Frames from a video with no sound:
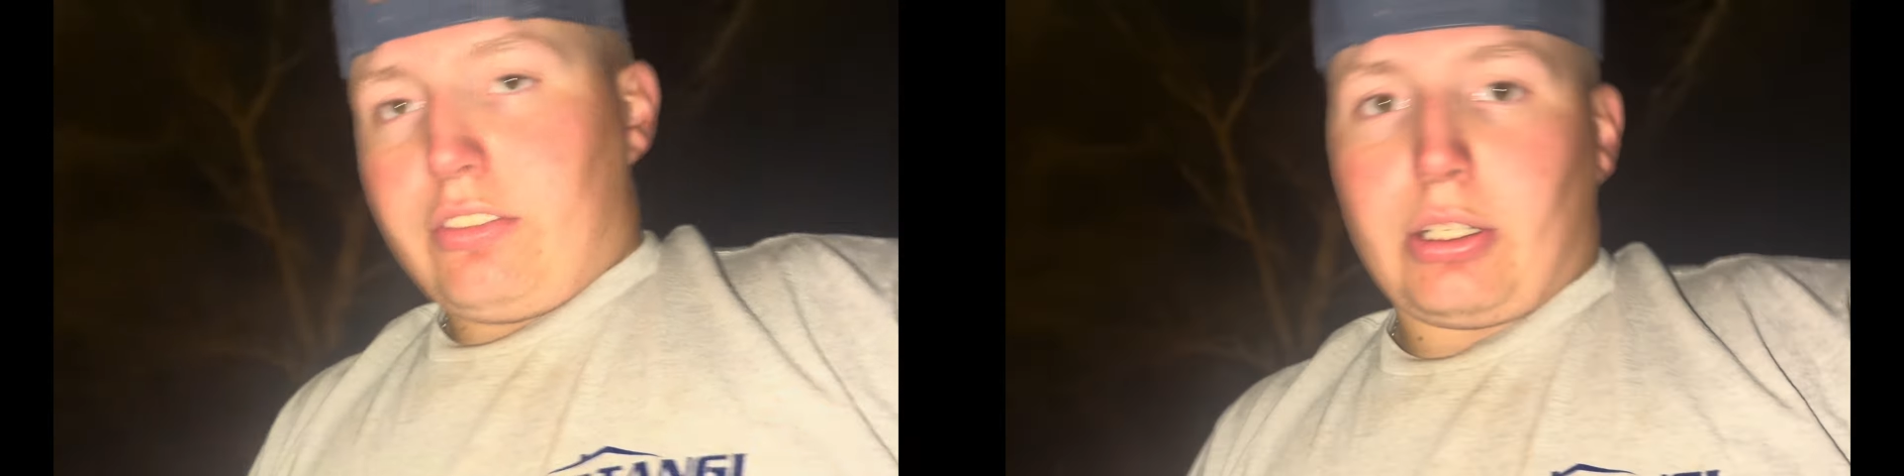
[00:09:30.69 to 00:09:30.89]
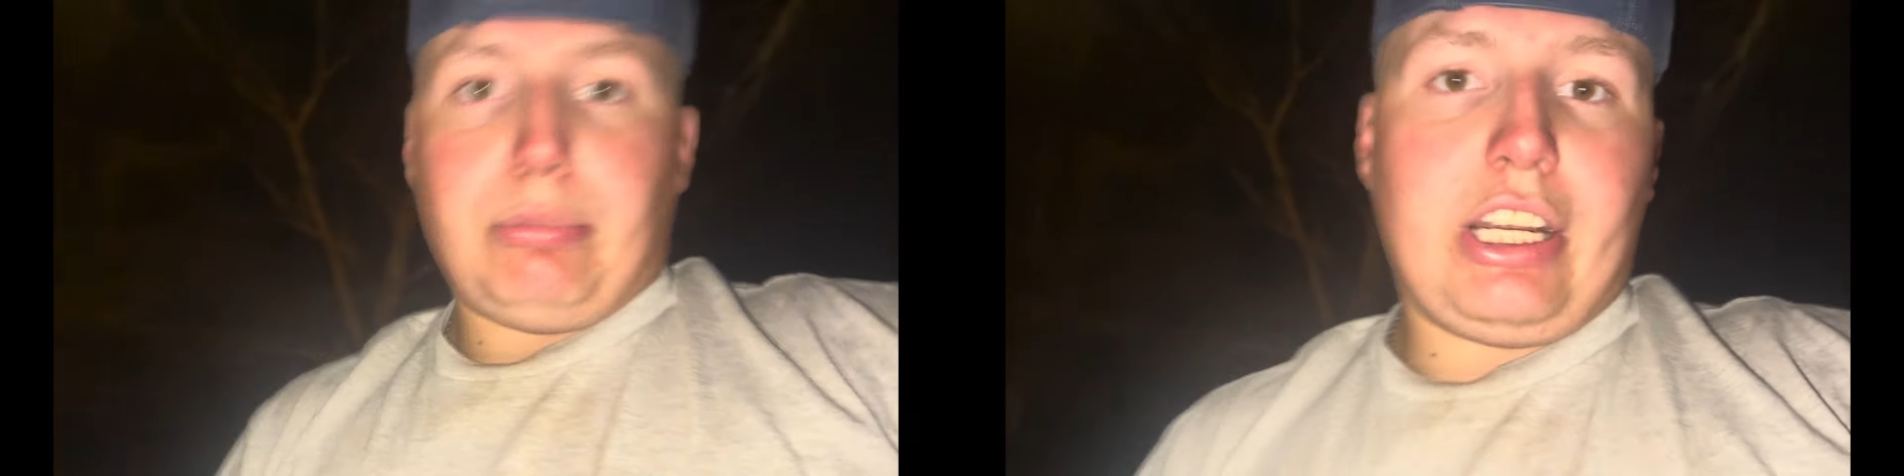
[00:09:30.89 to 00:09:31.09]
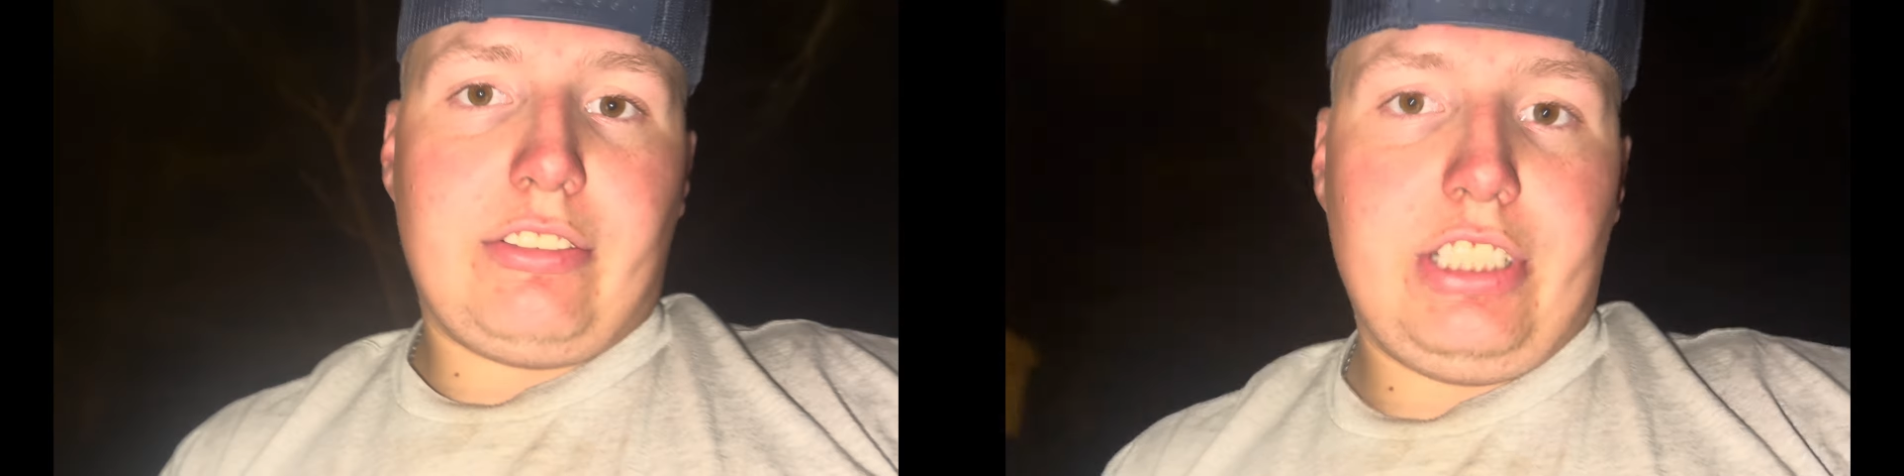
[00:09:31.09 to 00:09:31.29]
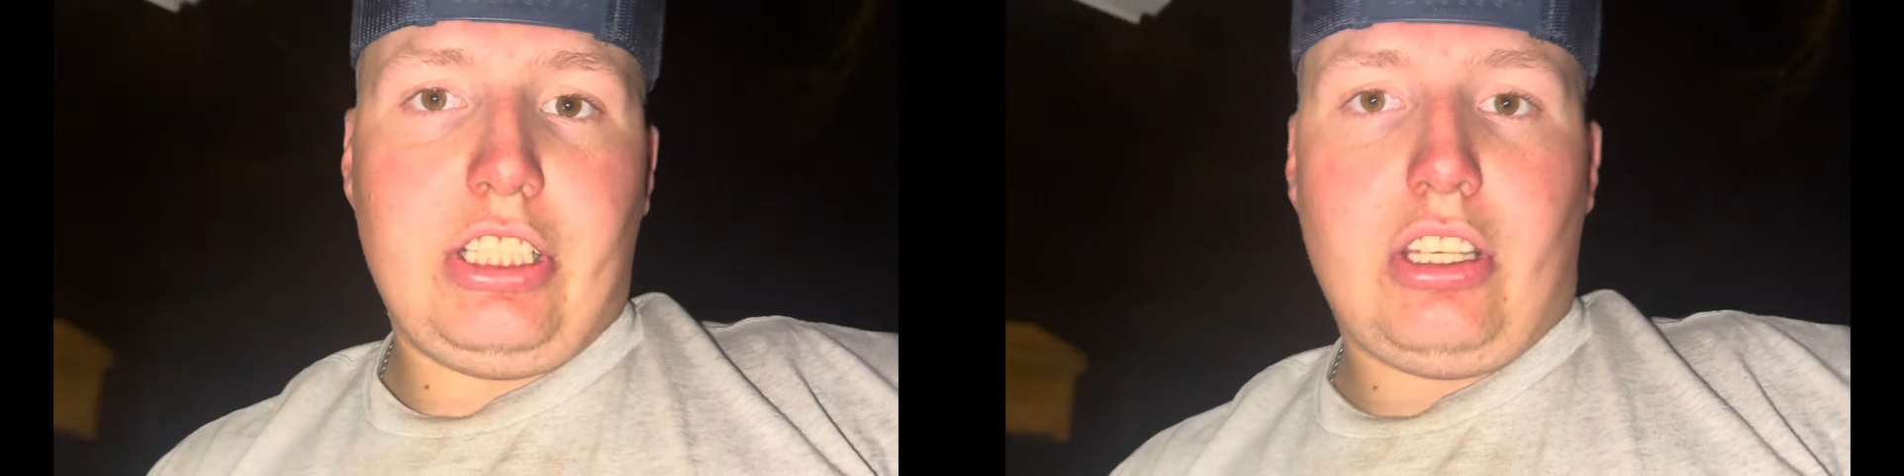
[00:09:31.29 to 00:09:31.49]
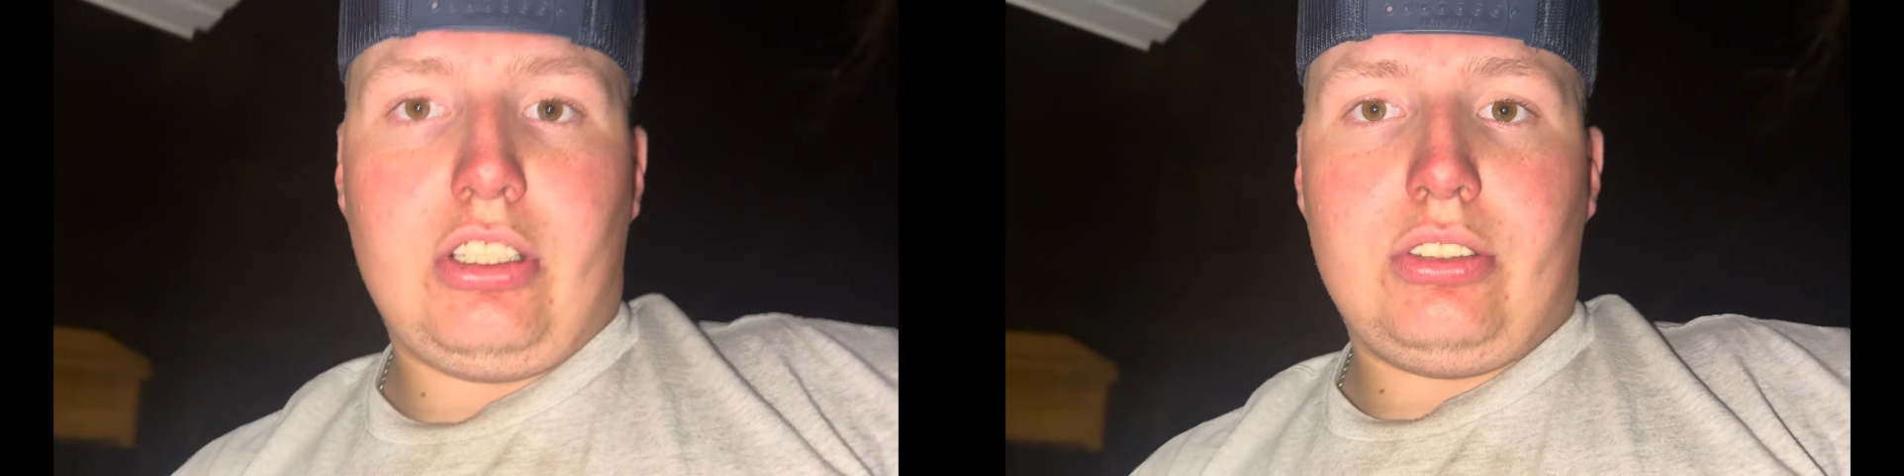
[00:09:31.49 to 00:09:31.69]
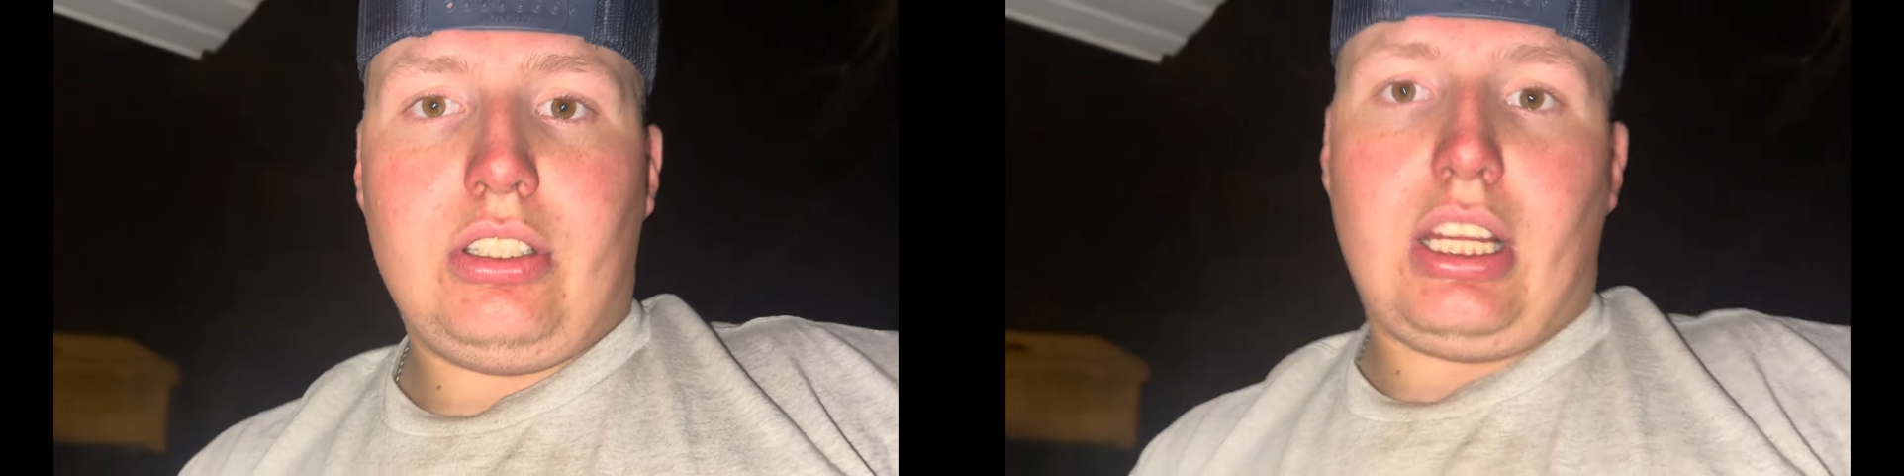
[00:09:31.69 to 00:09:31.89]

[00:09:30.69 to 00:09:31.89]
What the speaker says: a better video,